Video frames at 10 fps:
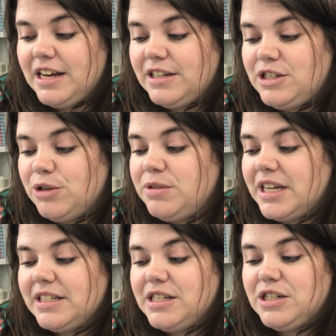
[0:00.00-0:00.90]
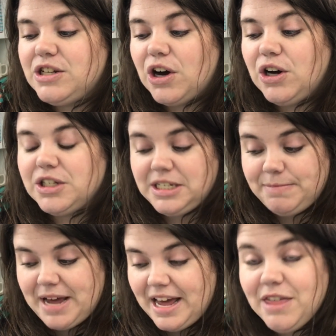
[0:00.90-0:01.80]
Susan Stahl
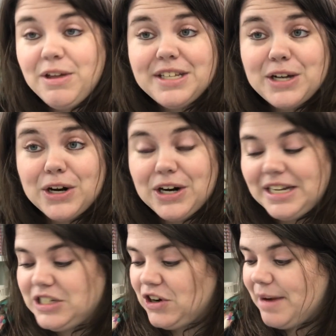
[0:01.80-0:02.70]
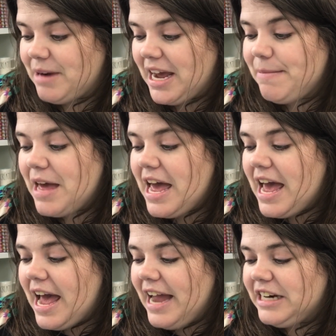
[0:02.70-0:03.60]
Smith is her Instagram name,
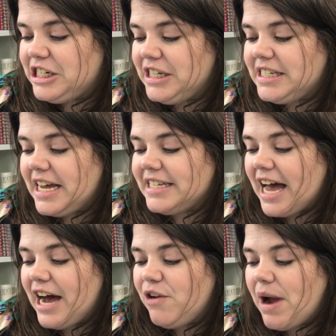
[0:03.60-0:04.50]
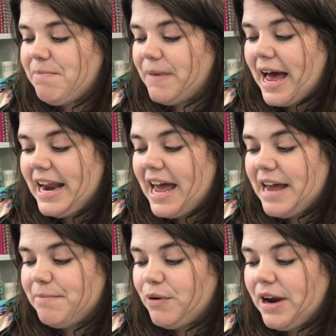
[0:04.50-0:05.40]
and she says, how do I edit
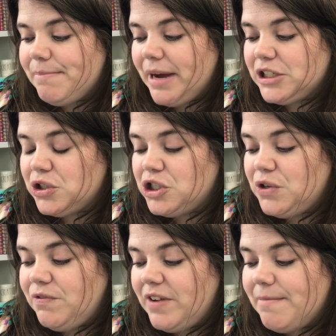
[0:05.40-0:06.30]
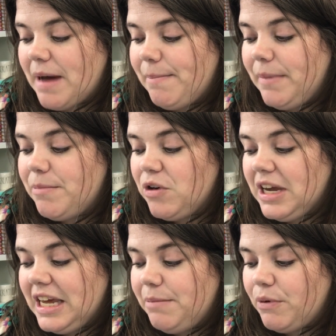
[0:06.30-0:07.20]
and print pictures to fit my memory
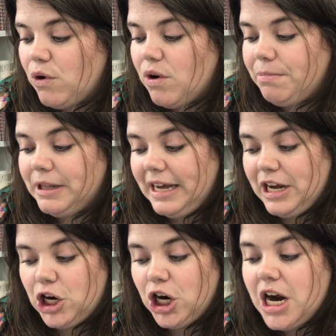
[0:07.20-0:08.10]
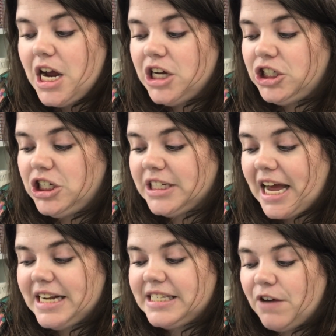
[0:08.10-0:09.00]
keeper or planner? She just
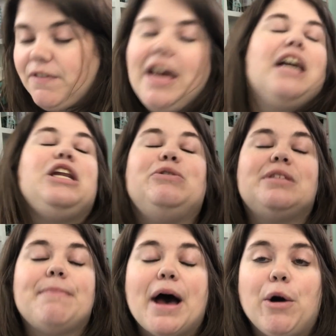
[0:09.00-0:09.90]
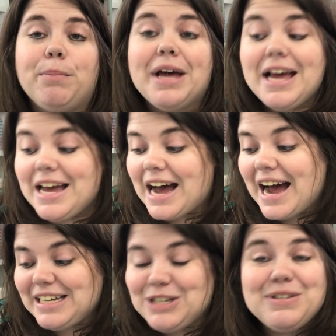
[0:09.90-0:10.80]
got a Selfie and could use some help.
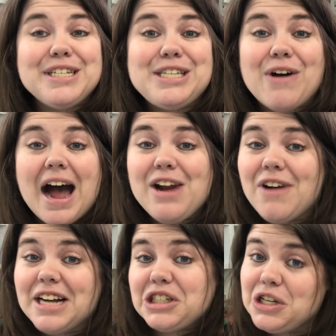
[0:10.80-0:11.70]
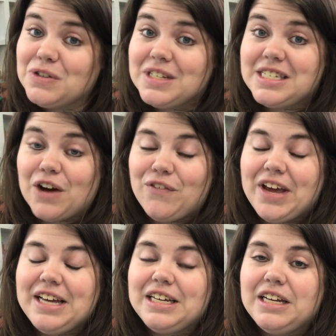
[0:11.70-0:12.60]
Hi Susan, so I don't actually use a
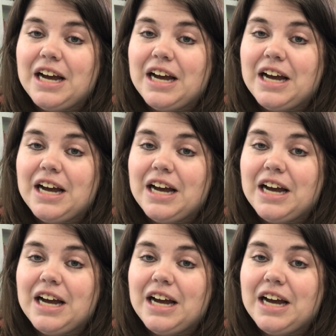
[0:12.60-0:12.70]
Selfie,